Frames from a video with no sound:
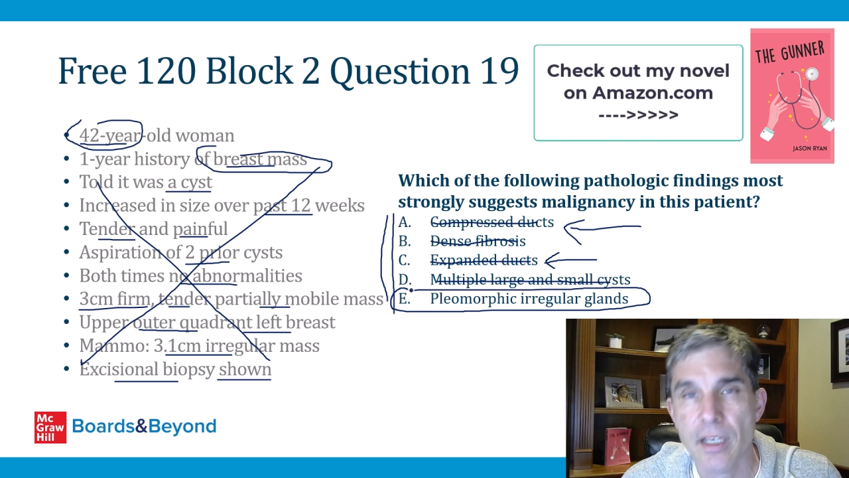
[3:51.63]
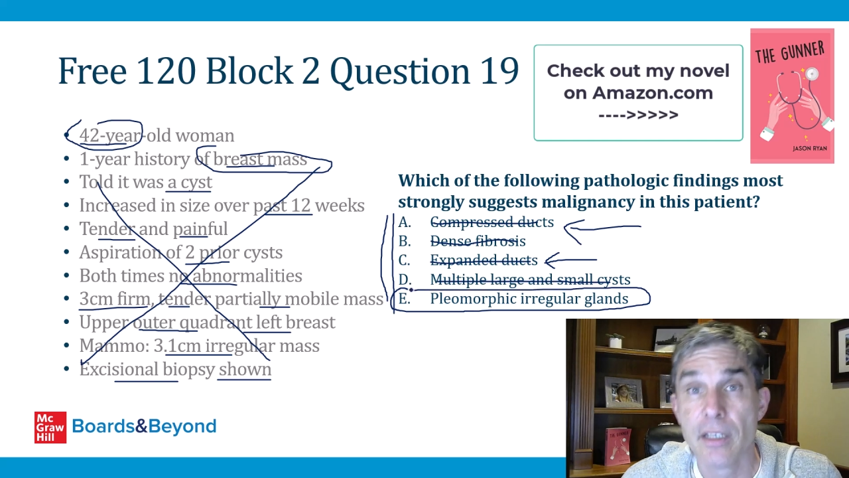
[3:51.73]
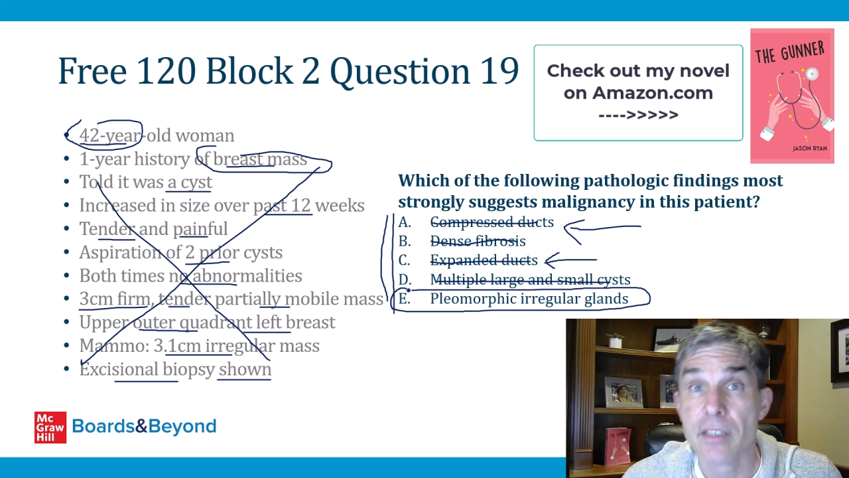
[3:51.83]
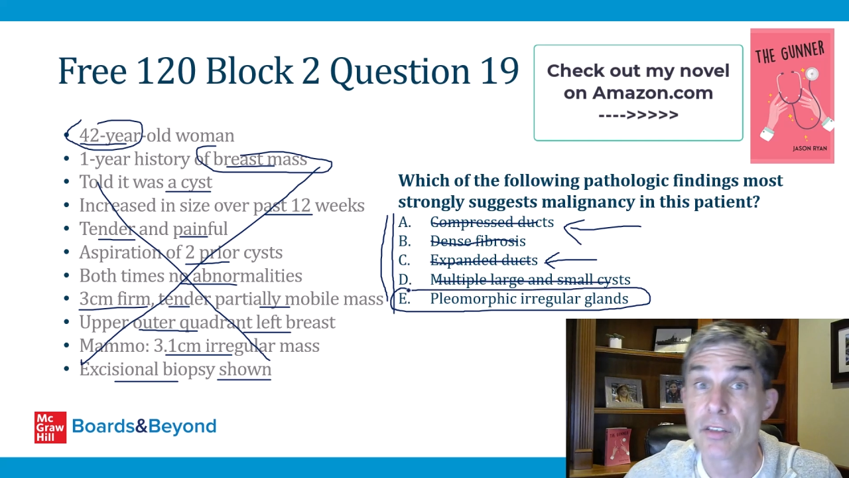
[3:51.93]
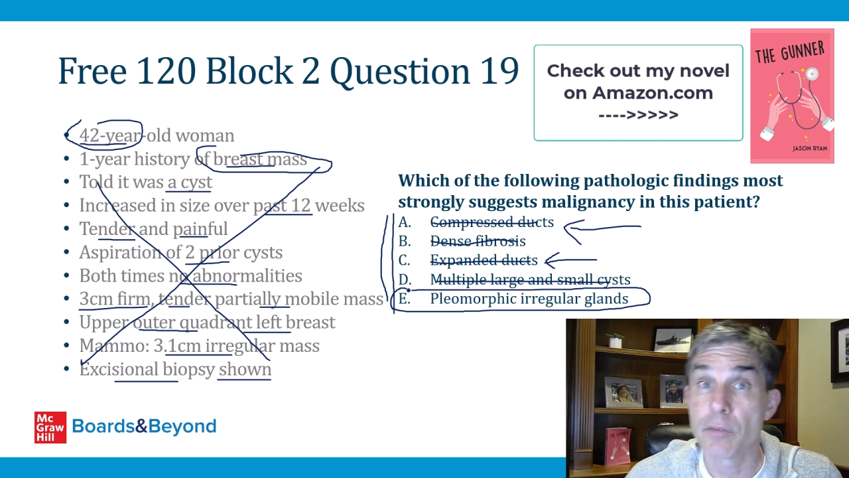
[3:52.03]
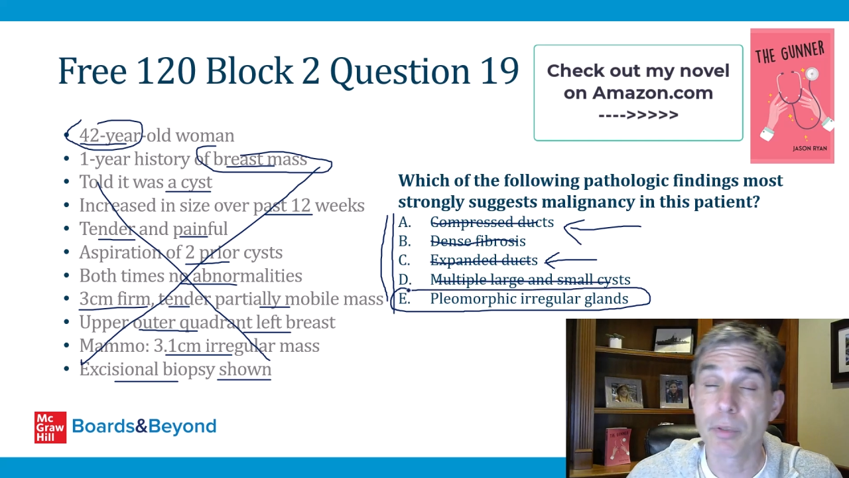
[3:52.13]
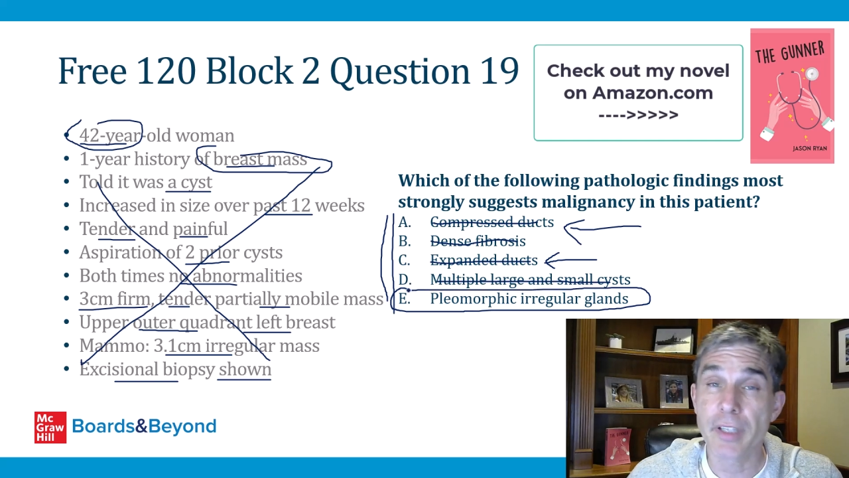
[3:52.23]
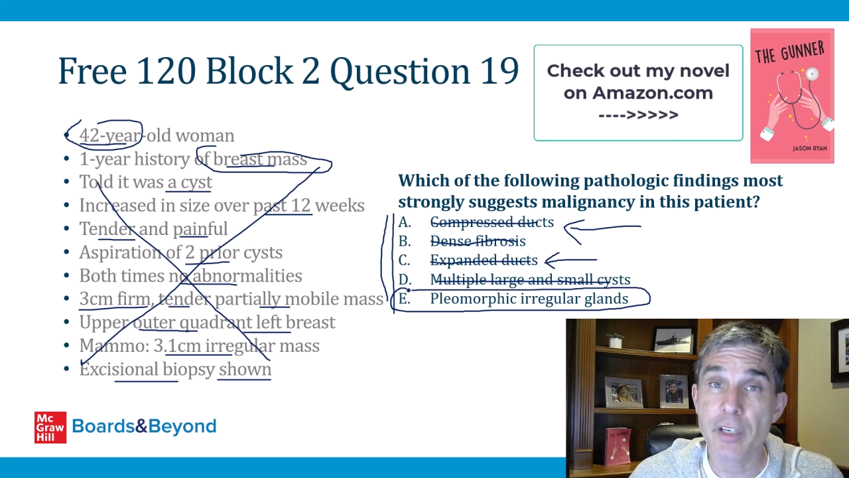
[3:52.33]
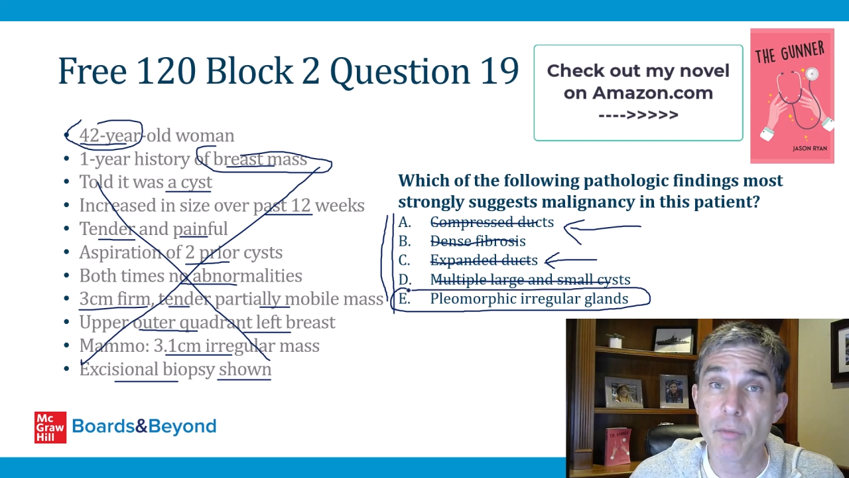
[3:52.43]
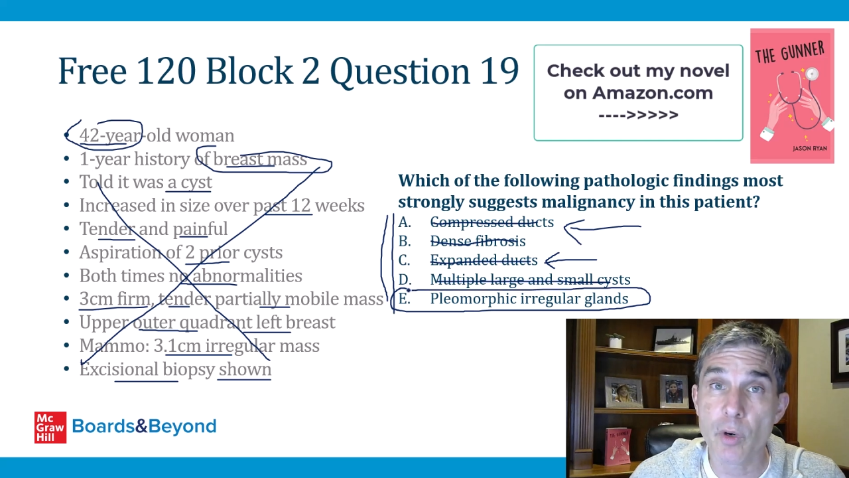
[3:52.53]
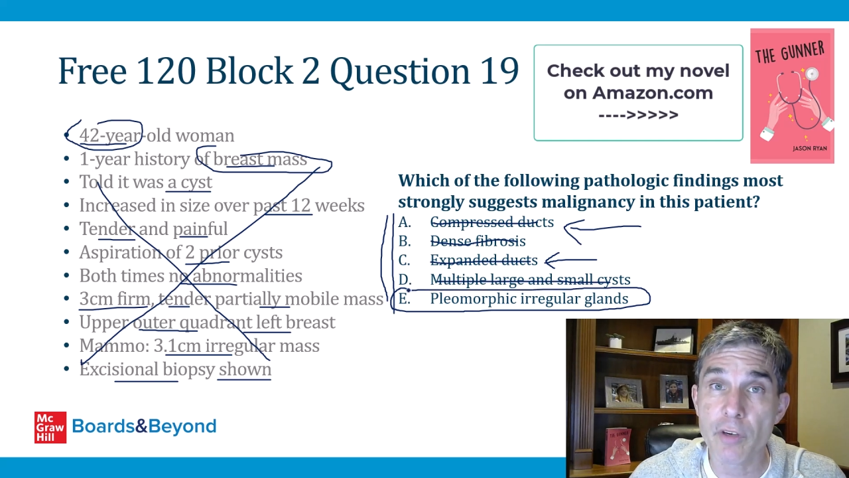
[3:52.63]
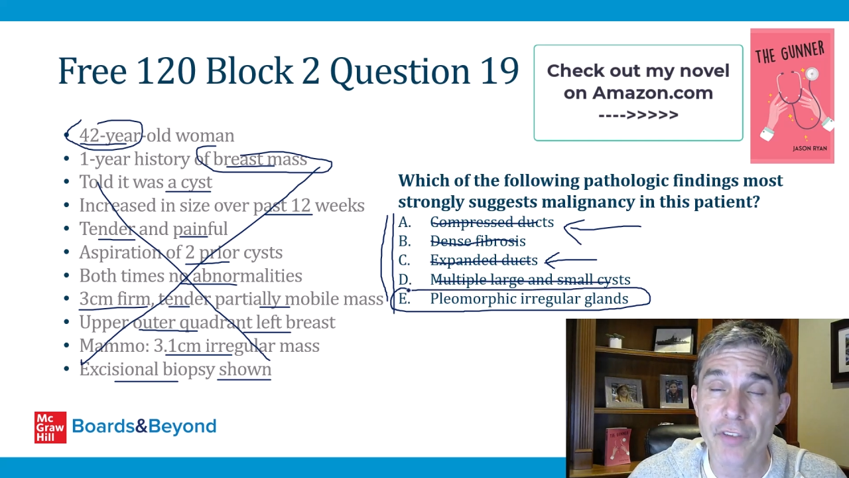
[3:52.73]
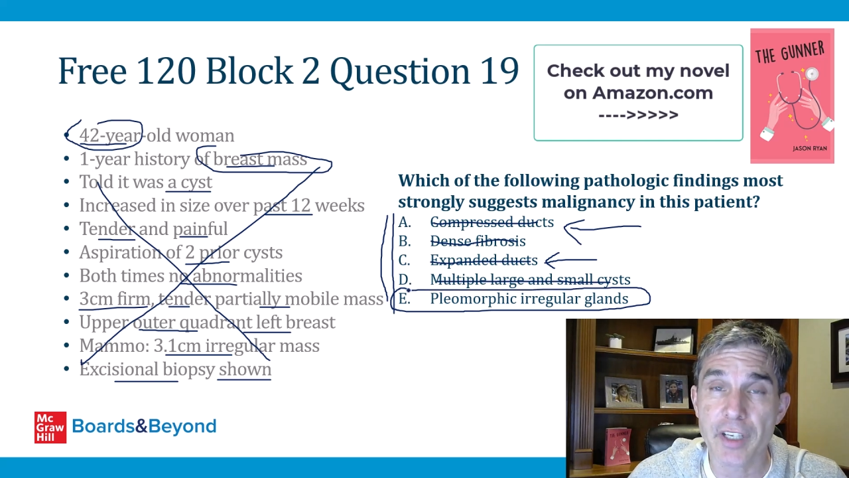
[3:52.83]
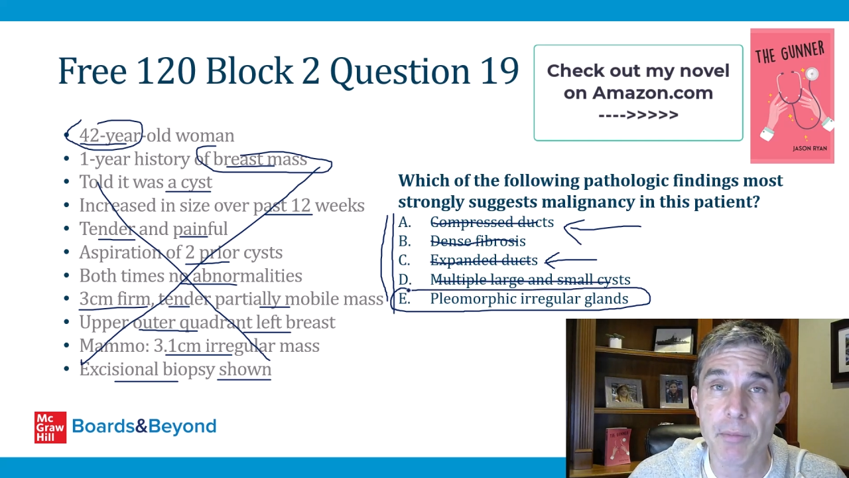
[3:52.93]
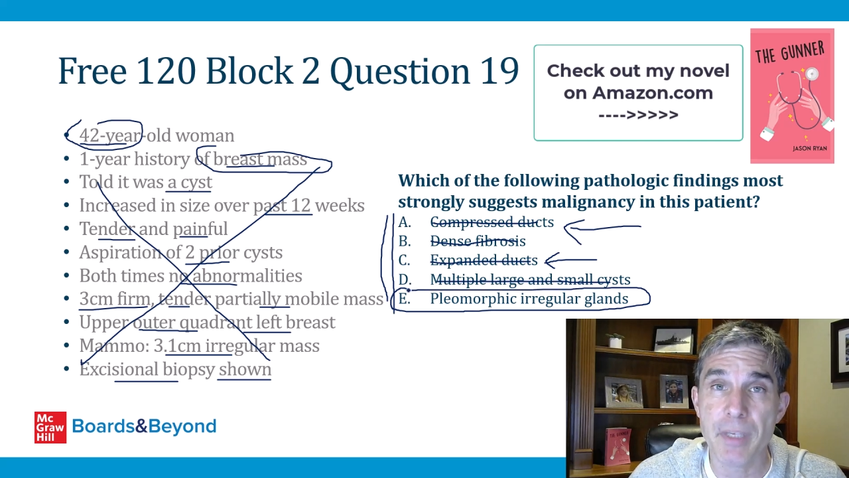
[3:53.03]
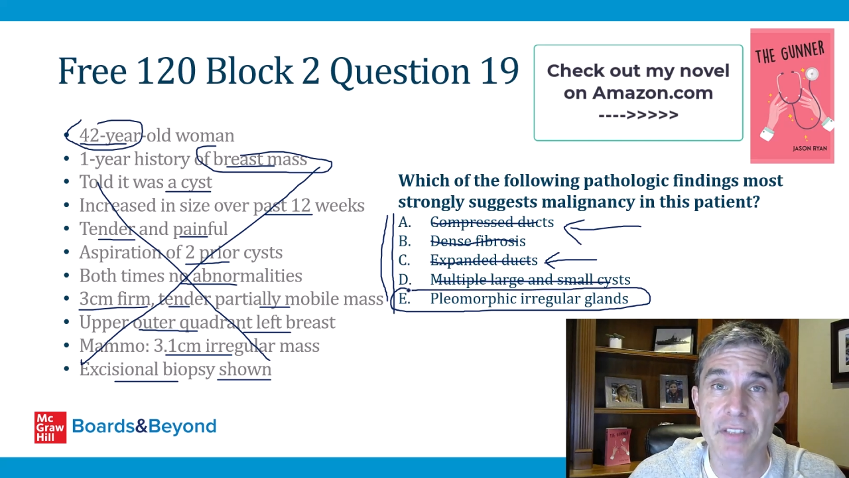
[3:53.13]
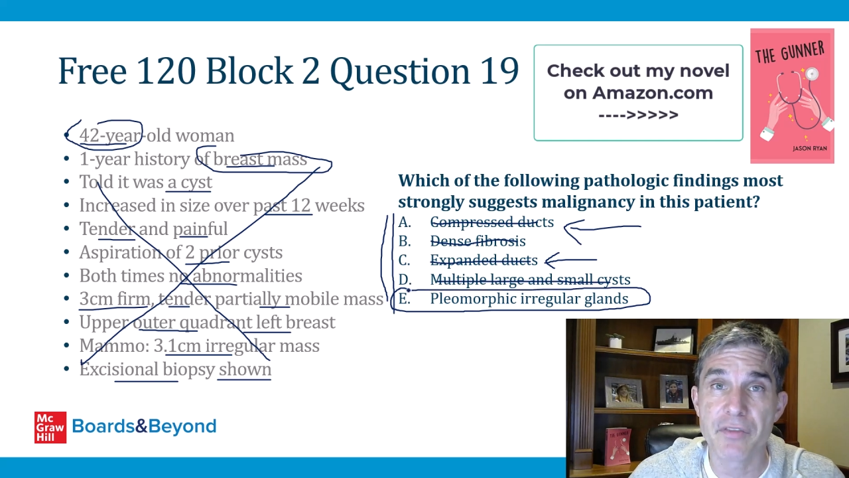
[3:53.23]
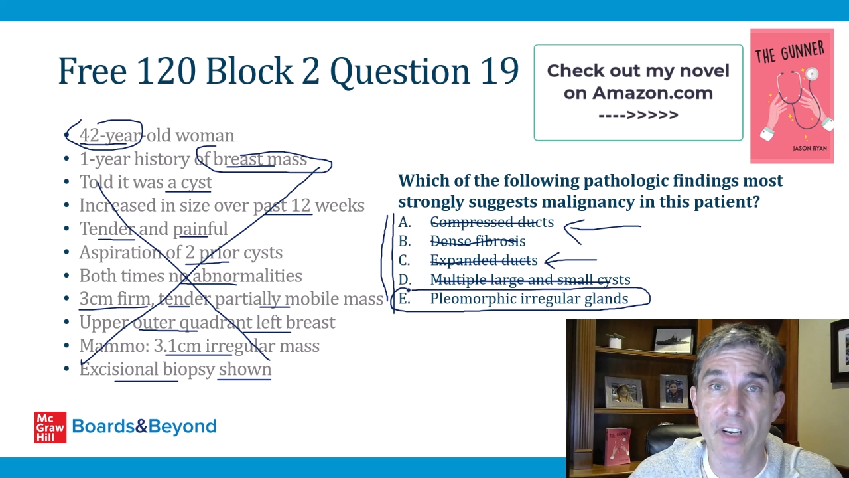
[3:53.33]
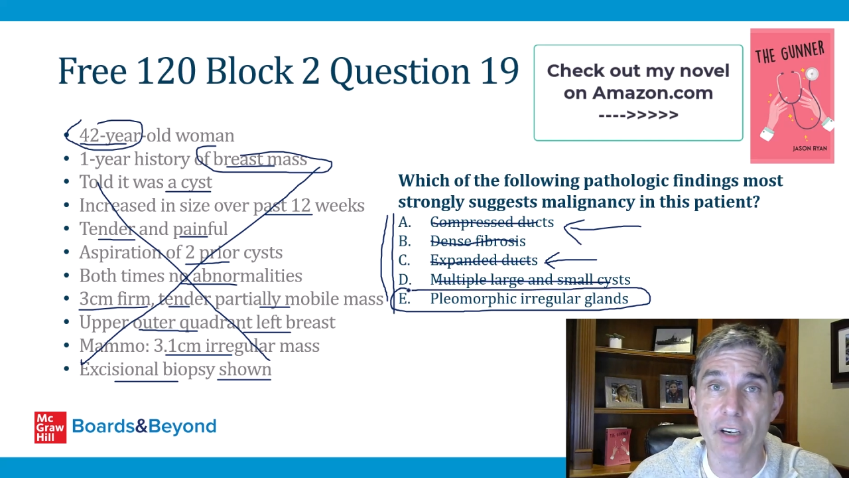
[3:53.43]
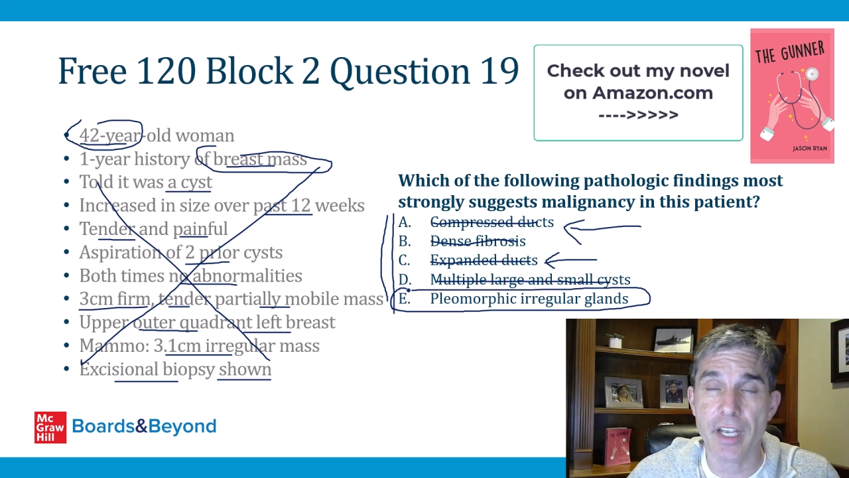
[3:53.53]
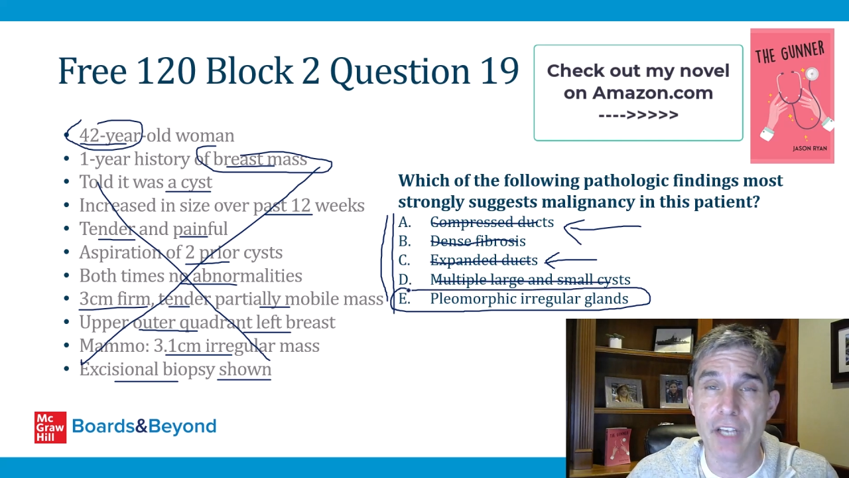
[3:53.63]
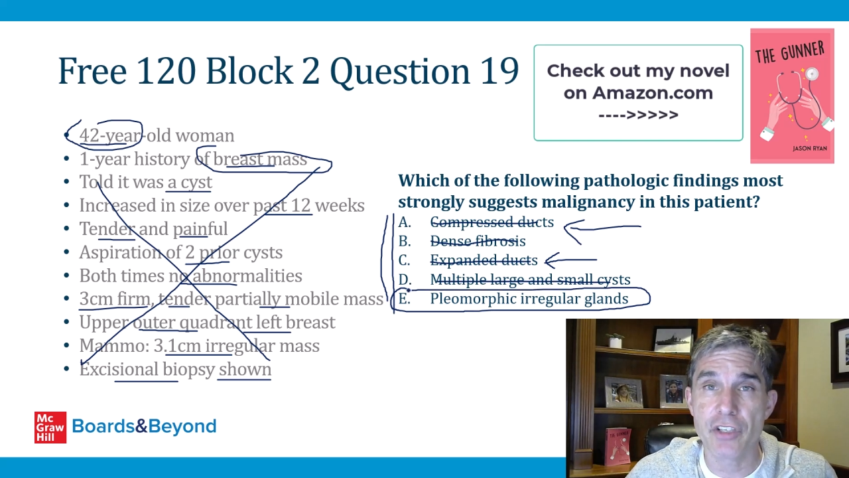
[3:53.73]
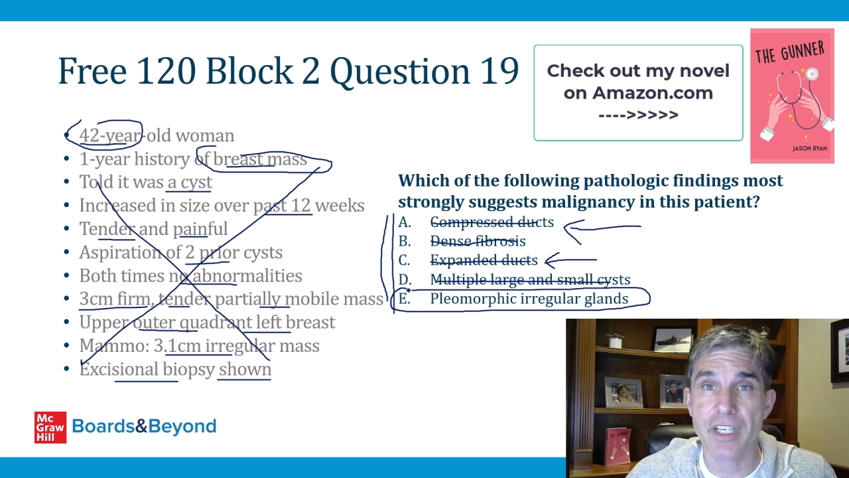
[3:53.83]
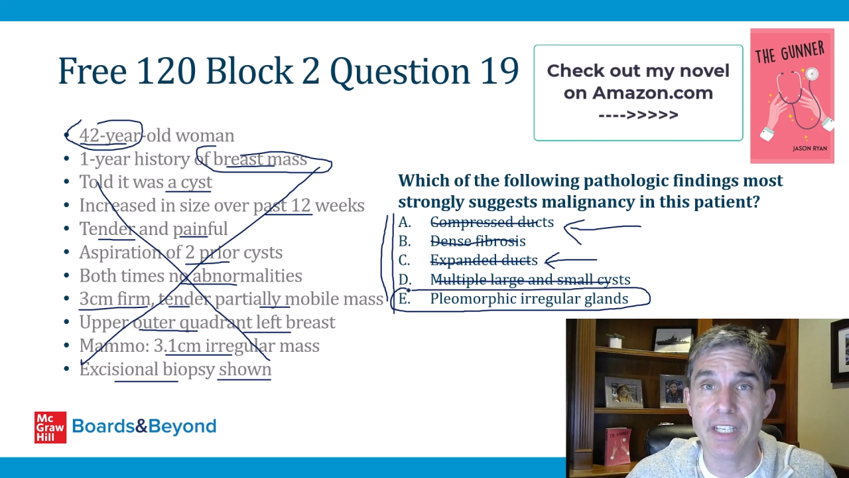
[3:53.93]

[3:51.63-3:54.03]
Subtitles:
So pleomorphic means variation